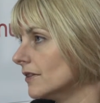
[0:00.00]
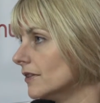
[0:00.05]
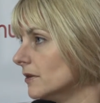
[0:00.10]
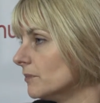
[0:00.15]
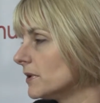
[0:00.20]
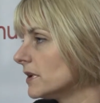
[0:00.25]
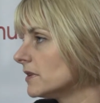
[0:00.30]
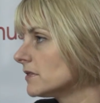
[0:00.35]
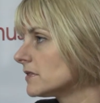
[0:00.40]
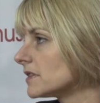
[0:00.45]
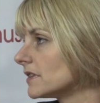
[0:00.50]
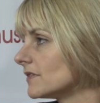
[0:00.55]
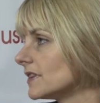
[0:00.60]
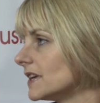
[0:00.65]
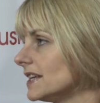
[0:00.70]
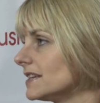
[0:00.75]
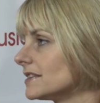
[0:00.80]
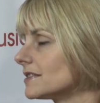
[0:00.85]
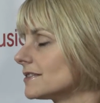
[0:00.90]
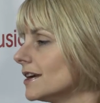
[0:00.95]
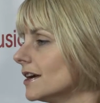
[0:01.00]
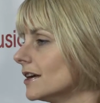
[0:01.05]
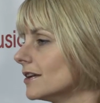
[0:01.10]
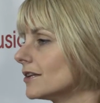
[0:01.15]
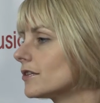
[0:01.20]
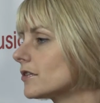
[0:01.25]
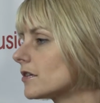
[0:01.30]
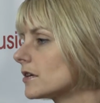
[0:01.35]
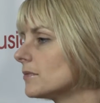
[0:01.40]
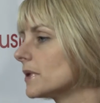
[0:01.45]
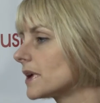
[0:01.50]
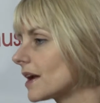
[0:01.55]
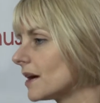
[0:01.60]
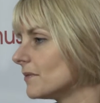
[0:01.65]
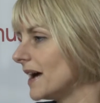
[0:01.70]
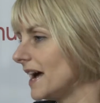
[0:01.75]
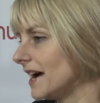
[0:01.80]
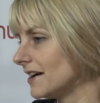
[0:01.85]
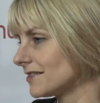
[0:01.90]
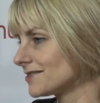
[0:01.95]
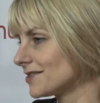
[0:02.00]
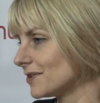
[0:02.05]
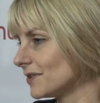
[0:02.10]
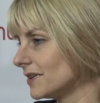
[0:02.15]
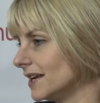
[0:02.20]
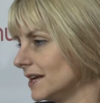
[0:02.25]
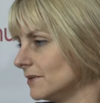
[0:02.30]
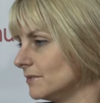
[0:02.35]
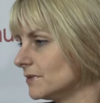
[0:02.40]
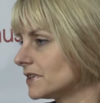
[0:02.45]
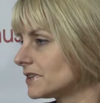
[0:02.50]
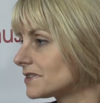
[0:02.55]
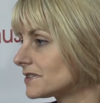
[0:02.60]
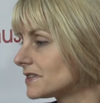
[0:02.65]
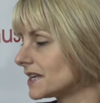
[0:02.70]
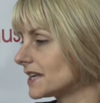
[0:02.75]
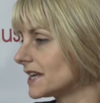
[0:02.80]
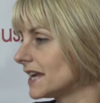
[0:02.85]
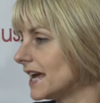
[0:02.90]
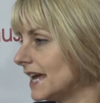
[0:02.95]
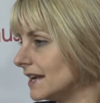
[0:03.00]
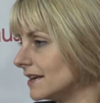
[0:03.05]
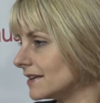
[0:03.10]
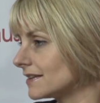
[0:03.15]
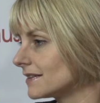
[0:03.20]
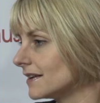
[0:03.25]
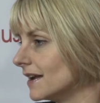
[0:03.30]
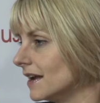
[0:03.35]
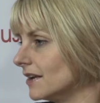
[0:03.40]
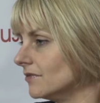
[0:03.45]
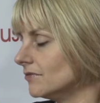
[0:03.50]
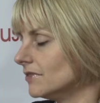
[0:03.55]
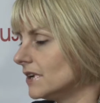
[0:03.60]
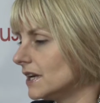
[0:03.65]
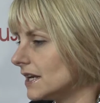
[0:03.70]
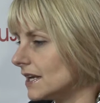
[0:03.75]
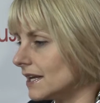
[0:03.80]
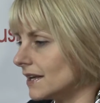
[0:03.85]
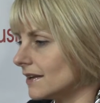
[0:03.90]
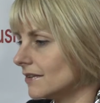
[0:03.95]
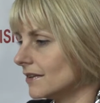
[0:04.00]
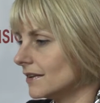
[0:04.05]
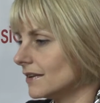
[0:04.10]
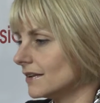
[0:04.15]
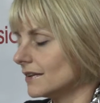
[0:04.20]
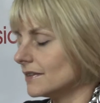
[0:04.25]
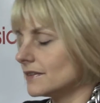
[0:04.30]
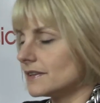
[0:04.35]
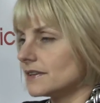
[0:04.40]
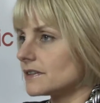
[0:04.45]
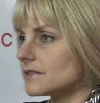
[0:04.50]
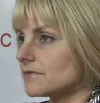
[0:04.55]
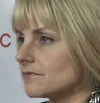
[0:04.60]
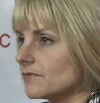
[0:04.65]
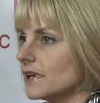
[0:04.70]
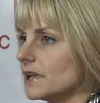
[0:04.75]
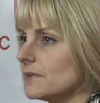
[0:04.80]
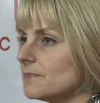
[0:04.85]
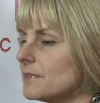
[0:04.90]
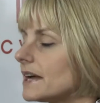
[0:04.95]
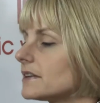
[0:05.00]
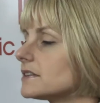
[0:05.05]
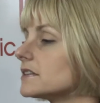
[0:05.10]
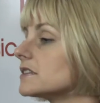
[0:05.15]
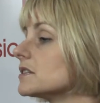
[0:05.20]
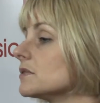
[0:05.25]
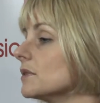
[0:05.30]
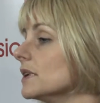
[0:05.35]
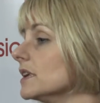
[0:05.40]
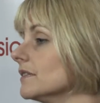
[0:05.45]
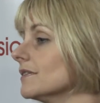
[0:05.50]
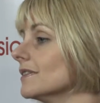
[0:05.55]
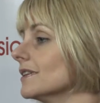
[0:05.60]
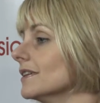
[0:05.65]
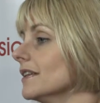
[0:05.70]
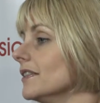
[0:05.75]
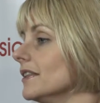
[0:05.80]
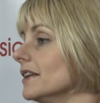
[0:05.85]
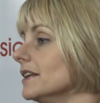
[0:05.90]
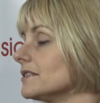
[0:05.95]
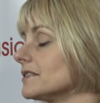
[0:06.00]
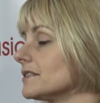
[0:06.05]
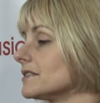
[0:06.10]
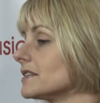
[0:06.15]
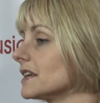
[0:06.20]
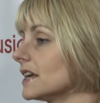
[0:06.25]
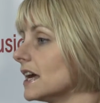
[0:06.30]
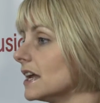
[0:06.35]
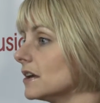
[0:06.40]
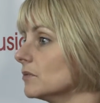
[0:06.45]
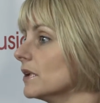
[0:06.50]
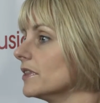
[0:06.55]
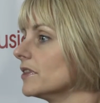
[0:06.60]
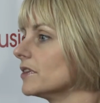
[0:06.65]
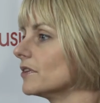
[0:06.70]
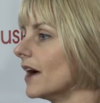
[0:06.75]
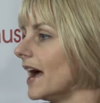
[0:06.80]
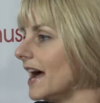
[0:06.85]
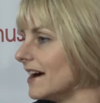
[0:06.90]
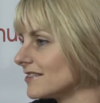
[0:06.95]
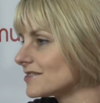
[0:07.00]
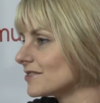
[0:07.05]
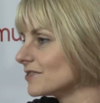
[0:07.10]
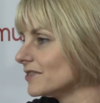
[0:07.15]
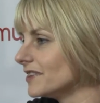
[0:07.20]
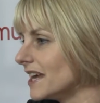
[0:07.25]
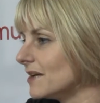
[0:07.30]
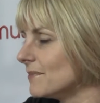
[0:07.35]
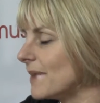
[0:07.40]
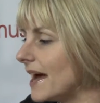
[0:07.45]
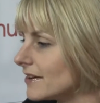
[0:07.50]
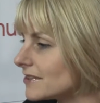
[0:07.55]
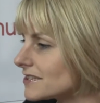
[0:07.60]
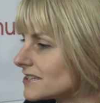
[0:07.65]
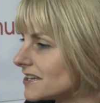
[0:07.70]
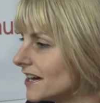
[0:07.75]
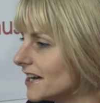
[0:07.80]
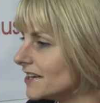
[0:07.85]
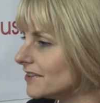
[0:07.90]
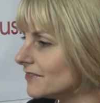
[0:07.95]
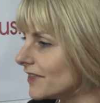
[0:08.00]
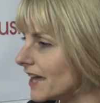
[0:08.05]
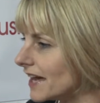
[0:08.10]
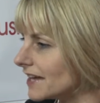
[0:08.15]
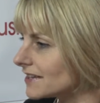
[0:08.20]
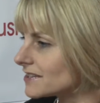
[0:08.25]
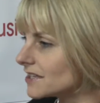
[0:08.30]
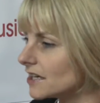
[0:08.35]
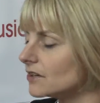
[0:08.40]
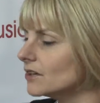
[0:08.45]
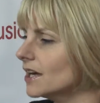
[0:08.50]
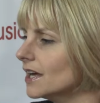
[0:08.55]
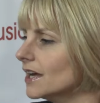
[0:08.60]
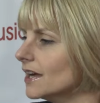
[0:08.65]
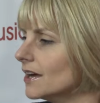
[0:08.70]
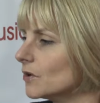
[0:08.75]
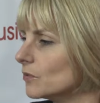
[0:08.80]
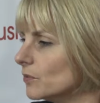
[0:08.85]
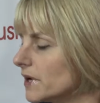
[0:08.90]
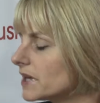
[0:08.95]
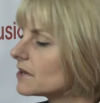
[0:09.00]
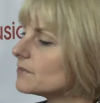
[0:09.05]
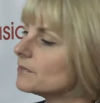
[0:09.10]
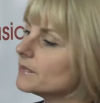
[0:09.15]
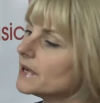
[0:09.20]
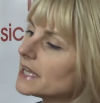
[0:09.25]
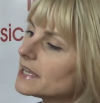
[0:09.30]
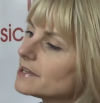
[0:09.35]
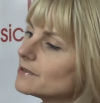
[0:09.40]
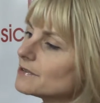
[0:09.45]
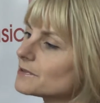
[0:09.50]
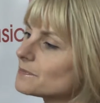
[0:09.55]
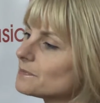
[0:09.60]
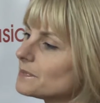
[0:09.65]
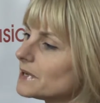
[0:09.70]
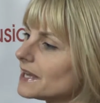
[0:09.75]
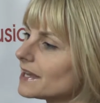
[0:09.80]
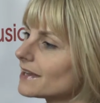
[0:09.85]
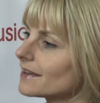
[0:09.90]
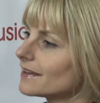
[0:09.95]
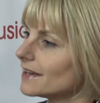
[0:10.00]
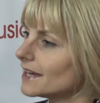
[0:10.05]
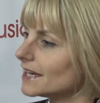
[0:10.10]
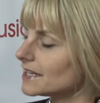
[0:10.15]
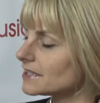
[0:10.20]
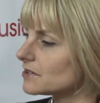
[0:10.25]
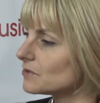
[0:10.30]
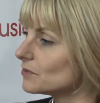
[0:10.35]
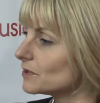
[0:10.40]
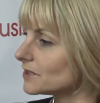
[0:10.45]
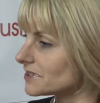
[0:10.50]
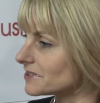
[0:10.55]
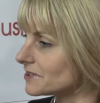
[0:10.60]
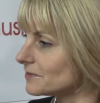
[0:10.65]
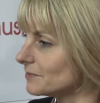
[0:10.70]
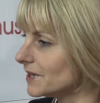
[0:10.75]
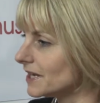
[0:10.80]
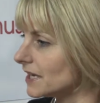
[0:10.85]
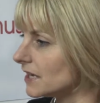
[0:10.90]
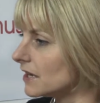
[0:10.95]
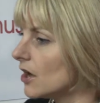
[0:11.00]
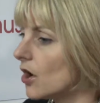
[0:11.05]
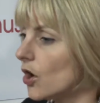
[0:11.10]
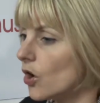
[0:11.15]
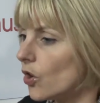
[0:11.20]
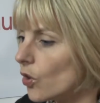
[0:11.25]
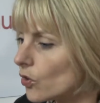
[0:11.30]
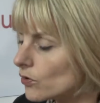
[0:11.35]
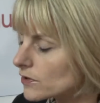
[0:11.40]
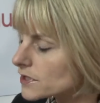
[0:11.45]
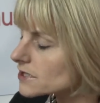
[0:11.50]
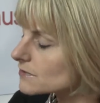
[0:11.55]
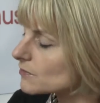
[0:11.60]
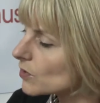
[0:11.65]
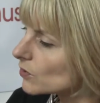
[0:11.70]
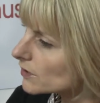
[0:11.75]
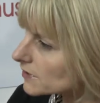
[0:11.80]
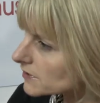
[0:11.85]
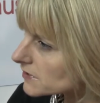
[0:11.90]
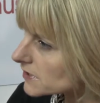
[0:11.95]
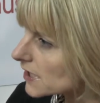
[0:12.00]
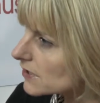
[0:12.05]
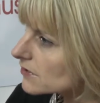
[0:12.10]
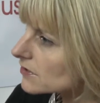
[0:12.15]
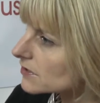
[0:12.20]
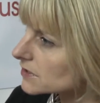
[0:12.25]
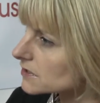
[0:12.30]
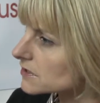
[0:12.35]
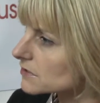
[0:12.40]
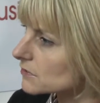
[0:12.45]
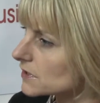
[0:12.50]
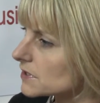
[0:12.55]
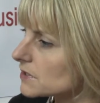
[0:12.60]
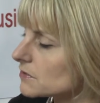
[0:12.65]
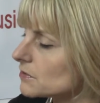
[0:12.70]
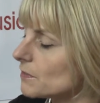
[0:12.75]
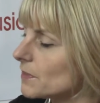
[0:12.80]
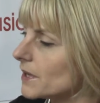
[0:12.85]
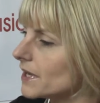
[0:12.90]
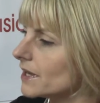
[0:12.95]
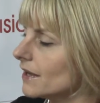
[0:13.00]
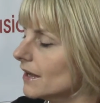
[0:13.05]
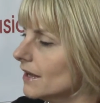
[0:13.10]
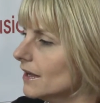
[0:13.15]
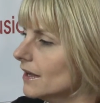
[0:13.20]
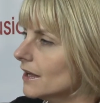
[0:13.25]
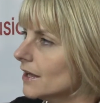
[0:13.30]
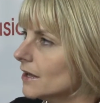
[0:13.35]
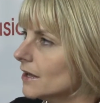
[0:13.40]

The beauty of it is you can become a household name just in Kent, and really it doesn't really matter to any of the listeners in Kent whether you're a household name outside of that. So we can make you as big as you want to be, or as small and as local as you want to appear.